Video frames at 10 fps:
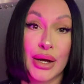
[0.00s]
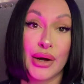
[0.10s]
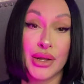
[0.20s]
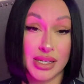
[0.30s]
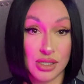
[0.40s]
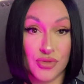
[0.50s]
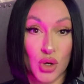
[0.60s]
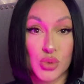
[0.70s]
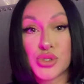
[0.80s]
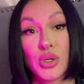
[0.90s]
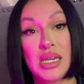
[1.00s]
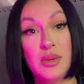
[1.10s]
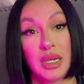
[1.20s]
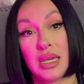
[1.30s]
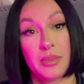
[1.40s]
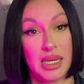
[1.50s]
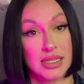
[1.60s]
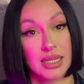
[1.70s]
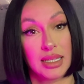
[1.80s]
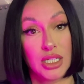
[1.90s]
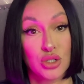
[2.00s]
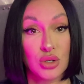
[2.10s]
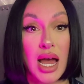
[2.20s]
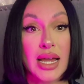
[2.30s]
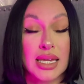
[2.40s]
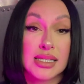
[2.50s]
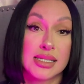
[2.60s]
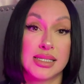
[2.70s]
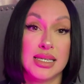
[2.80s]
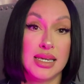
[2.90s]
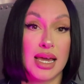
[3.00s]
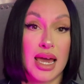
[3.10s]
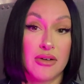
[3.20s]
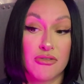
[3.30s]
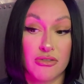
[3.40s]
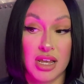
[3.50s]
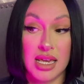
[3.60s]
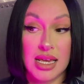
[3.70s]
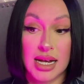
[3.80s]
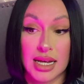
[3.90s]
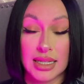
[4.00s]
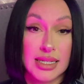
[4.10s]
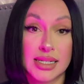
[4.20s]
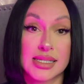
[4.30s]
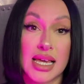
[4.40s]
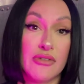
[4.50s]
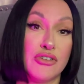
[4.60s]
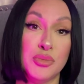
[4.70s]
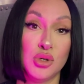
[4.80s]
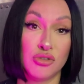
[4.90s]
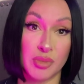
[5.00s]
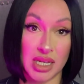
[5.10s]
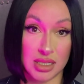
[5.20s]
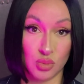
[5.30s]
on his phone, so he can basically track and see Linda's every movement,